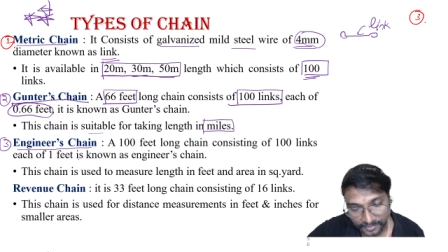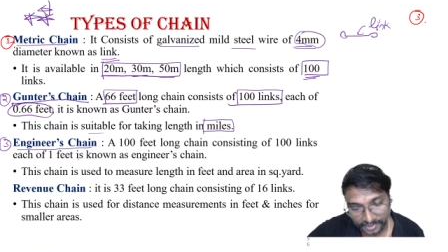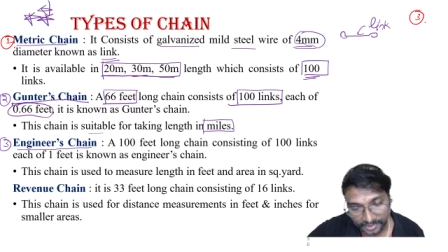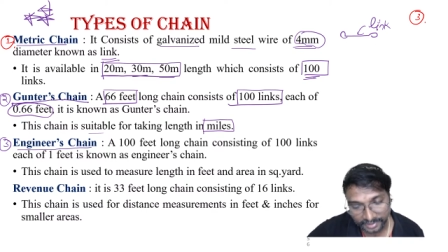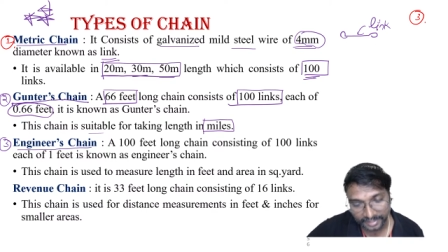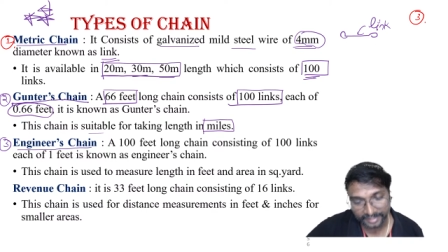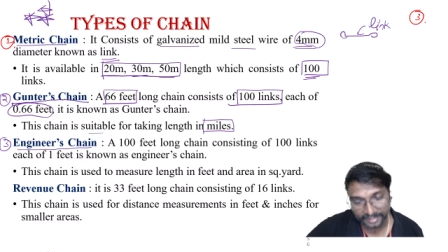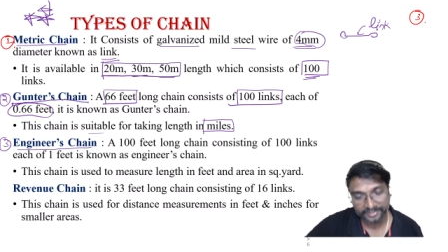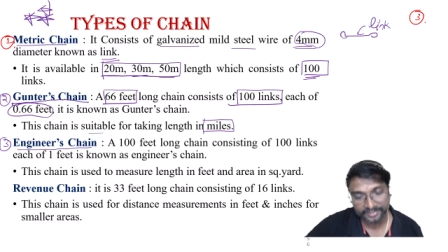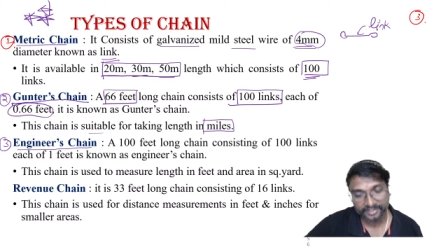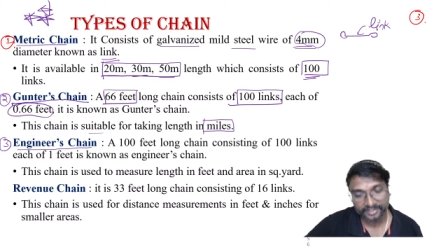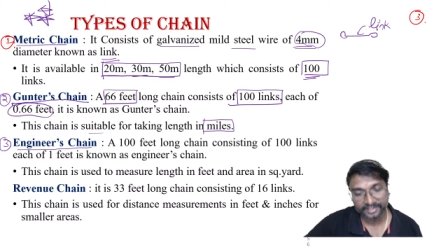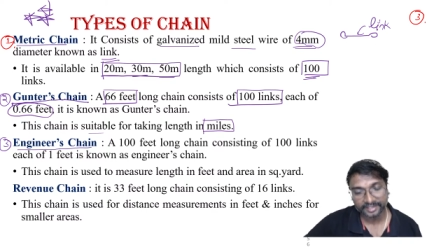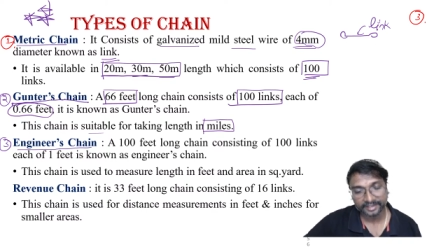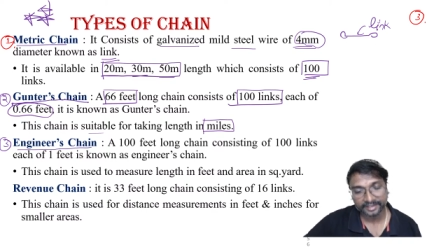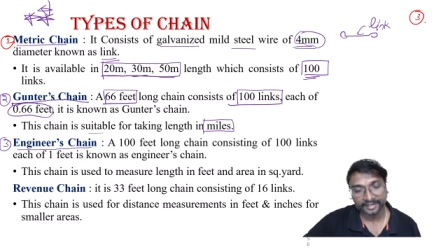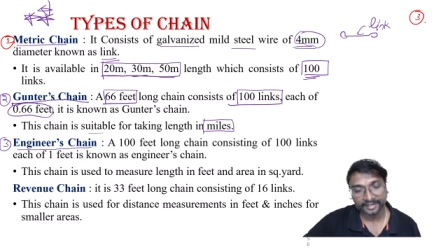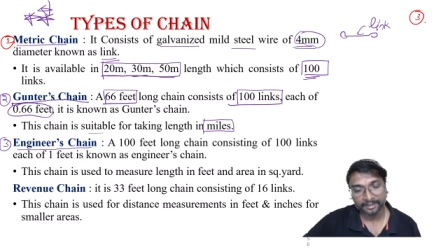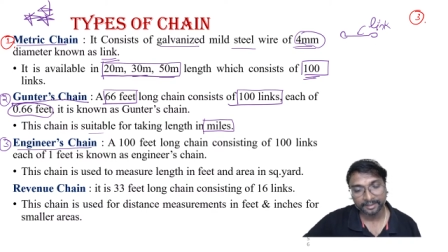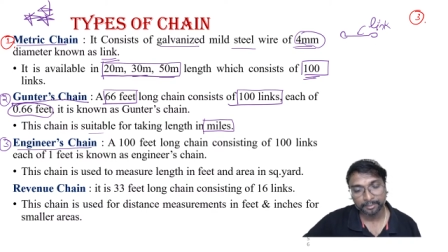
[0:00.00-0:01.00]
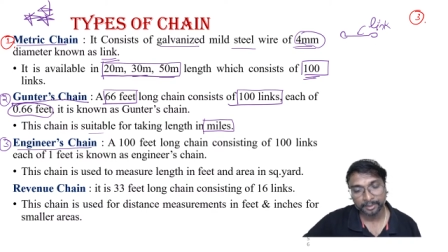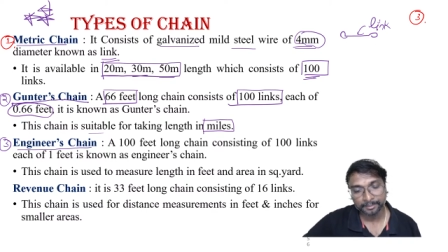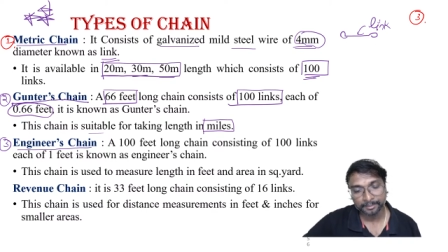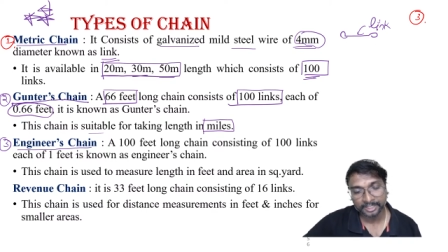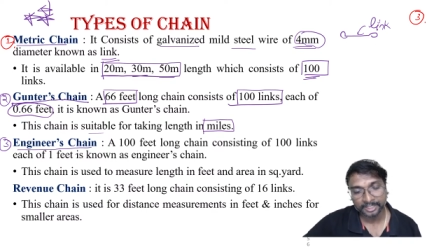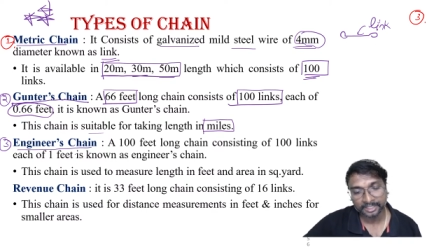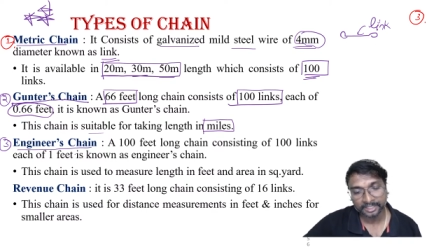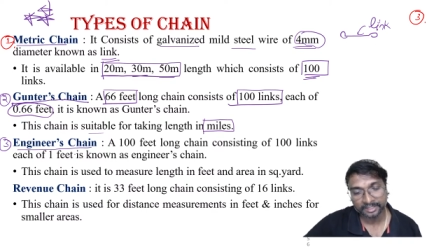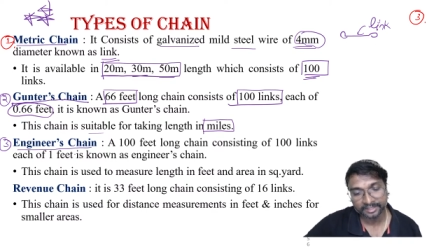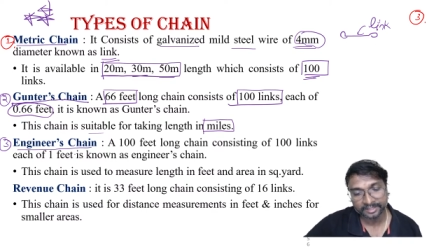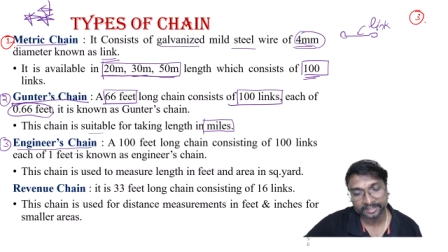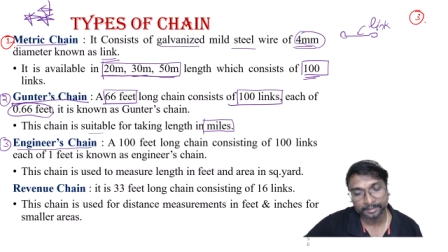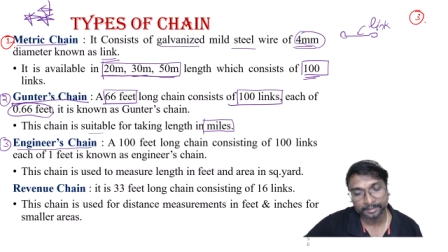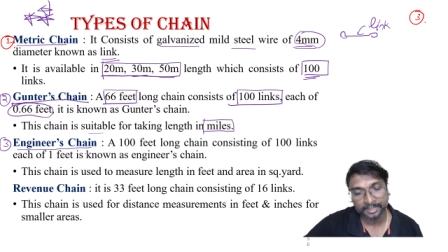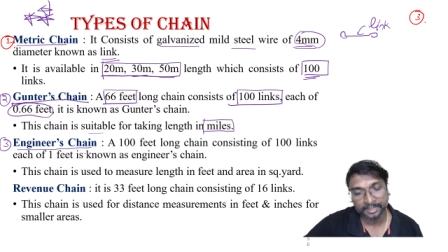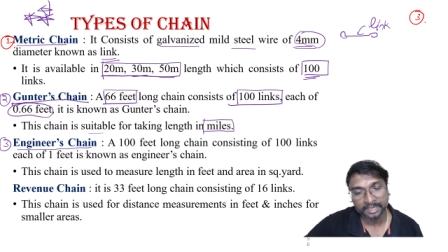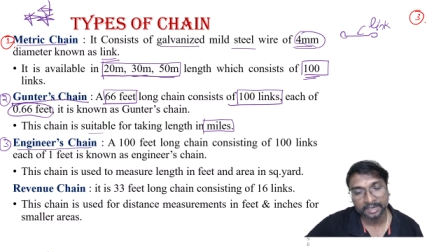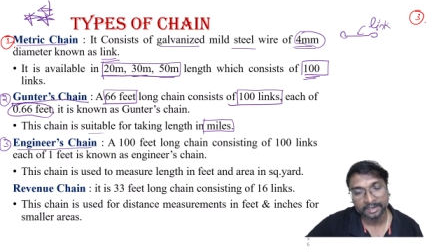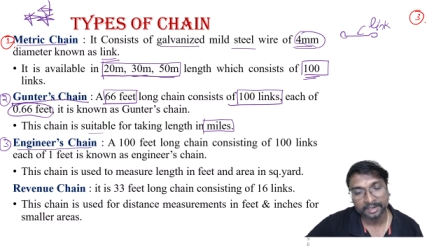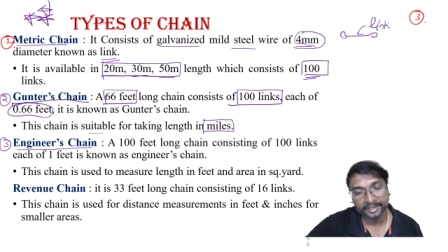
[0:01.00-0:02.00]
Yes, correct, right? Mamta,
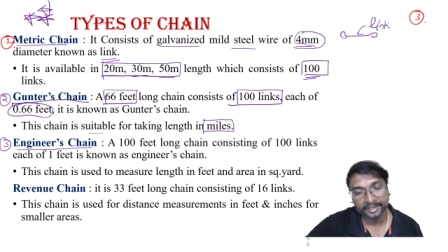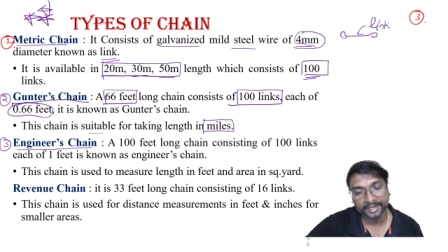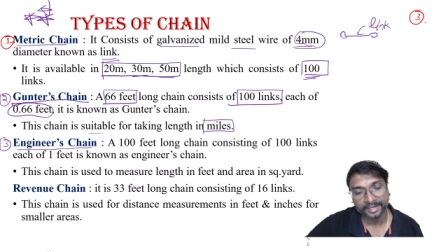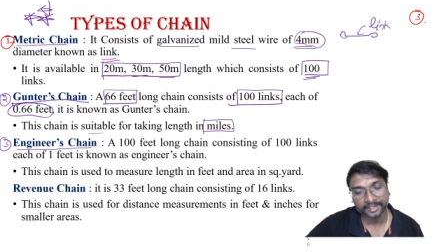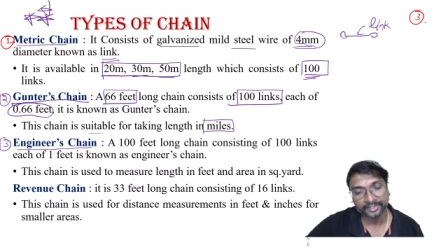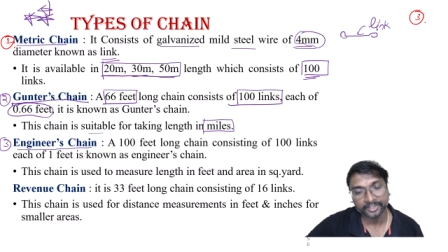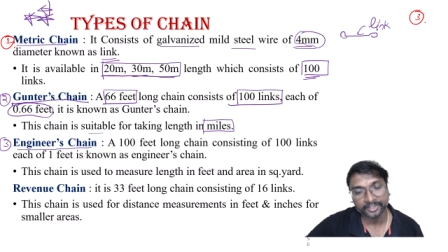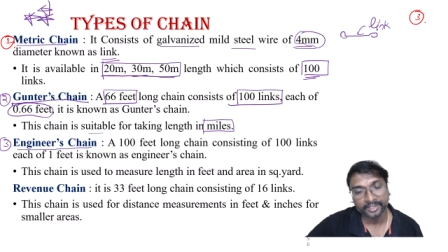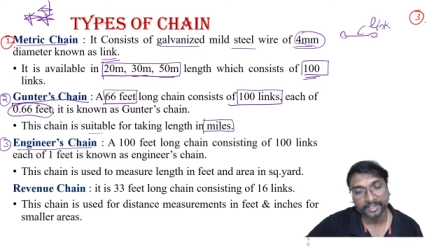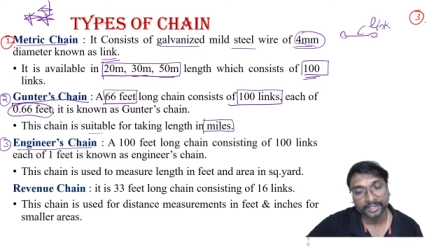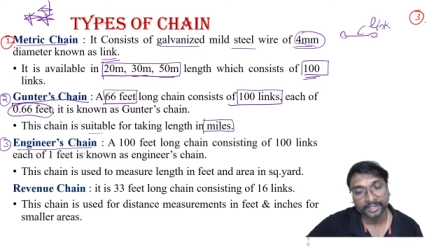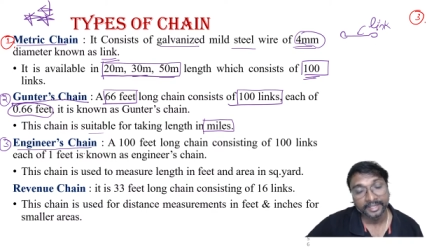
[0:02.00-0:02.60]
Narsamma, correct.